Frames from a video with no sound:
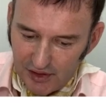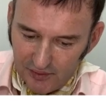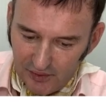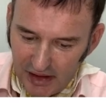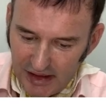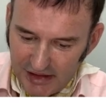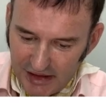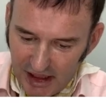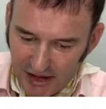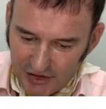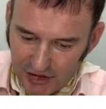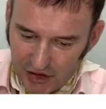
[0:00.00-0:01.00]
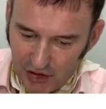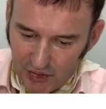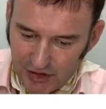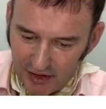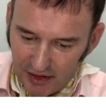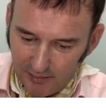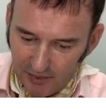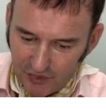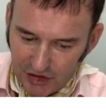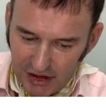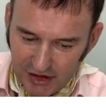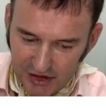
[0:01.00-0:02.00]
of ETS accusing them of
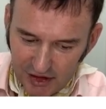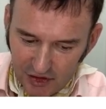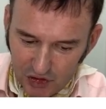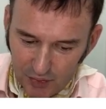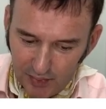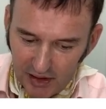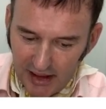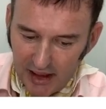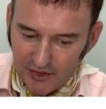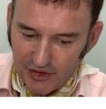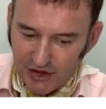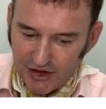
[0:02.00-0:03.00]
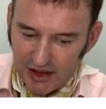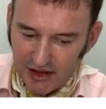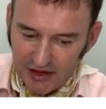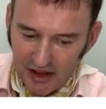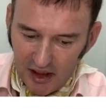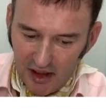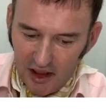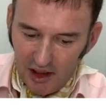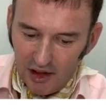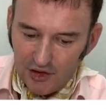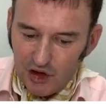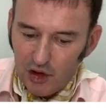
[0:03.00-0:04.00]
cheating should be allowed to sit
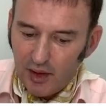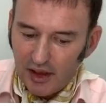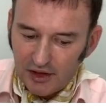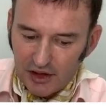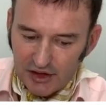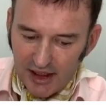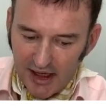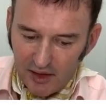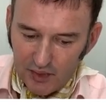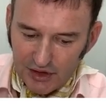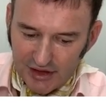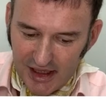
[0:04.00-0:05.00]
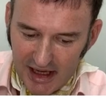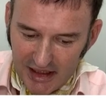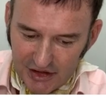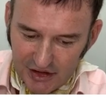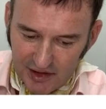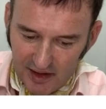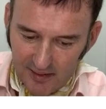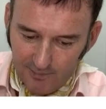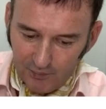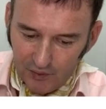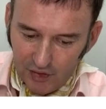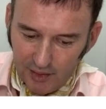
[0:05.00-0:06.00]
a new English language test.
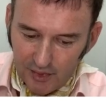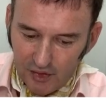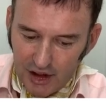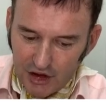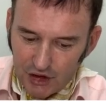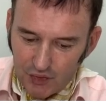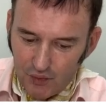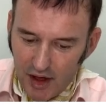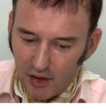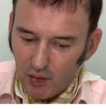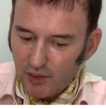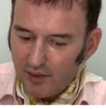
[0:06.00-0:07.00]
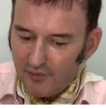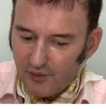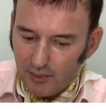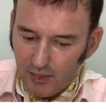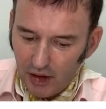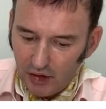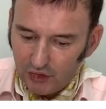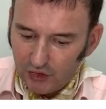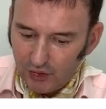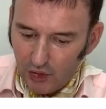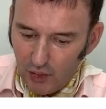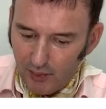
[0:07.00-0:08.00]
The immigration record of every
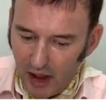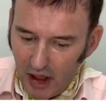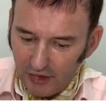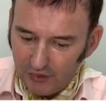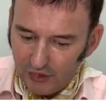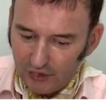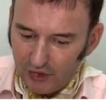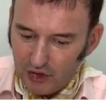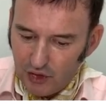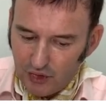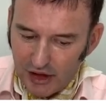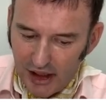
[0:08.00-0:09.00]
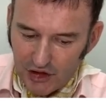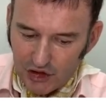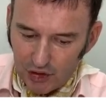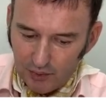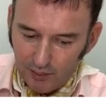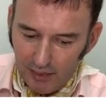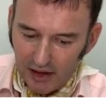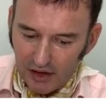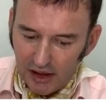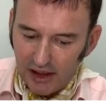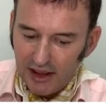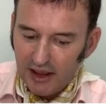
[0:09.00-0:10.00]
person who passes the new test should make
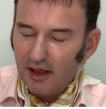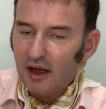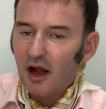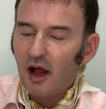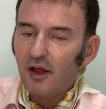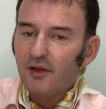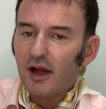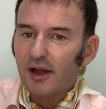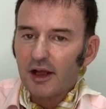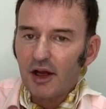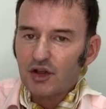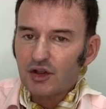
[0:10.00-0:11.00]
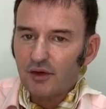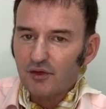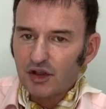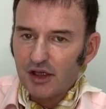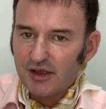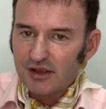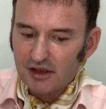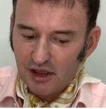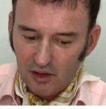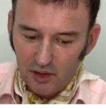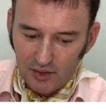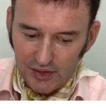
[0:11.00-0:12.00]
clear the allegation of cheating no
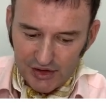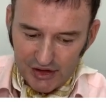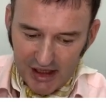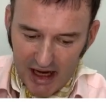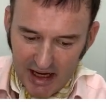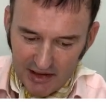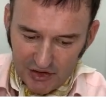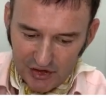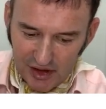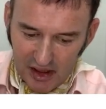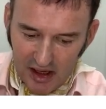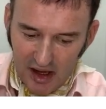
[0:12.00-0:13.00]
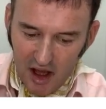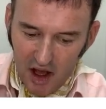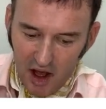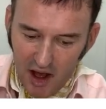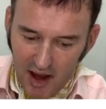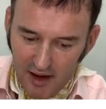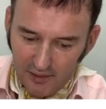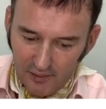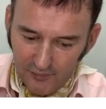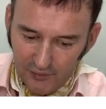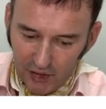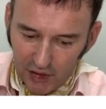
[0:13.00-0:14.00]
longer stands. Higher
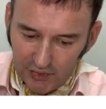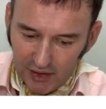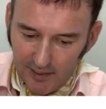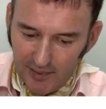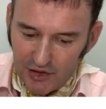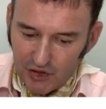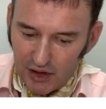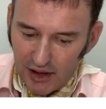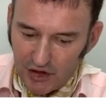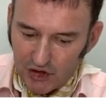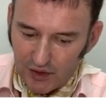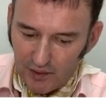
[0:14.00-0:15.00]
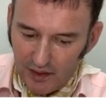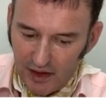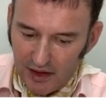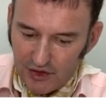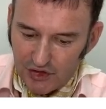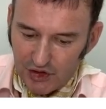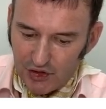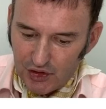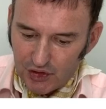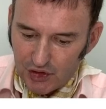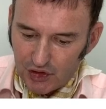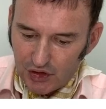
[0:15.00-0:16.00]
and further education
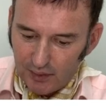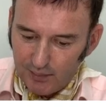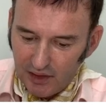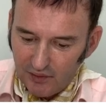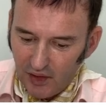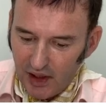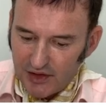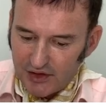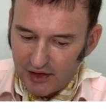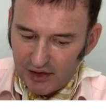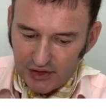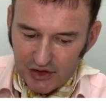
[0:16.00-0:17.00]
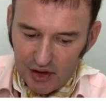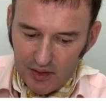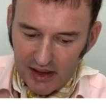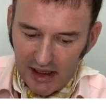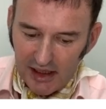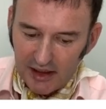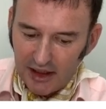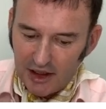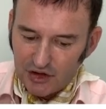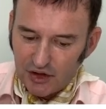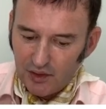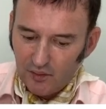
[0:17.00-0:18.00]
institutions should be advised that the TOEIC
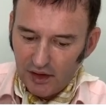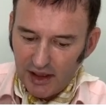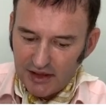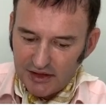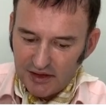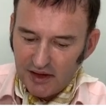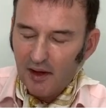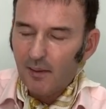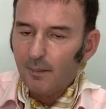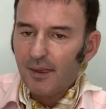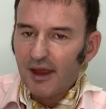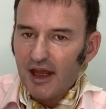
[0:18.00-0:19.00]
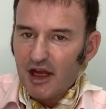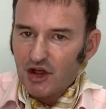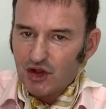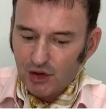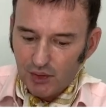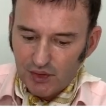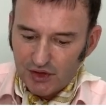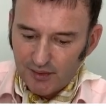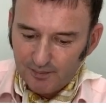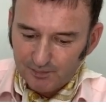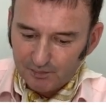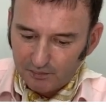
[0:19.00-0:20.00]
allegation and related issues
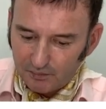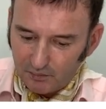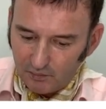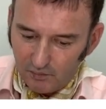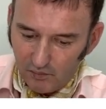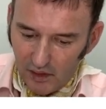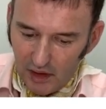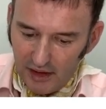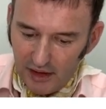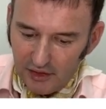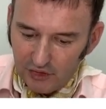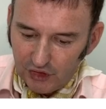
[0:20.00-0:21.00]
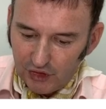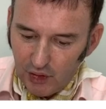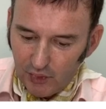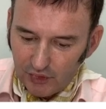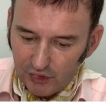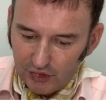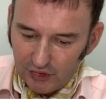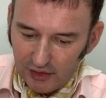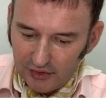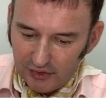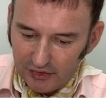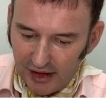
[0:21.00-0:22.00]
in students'
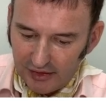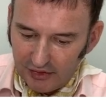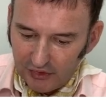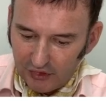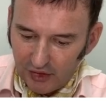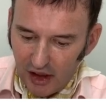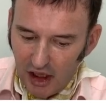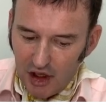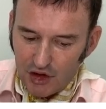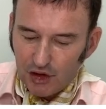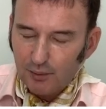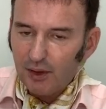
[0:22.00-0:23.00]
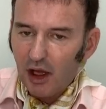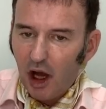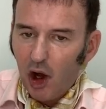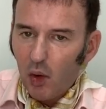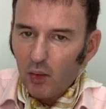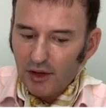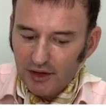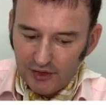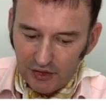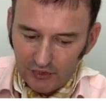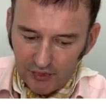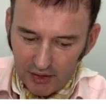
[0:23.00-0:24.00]
studies should be wholly
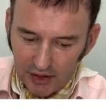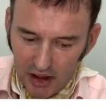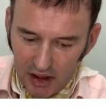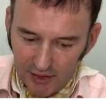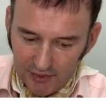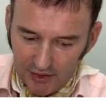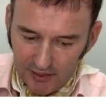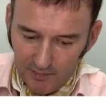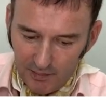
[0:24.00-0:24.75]
disregarded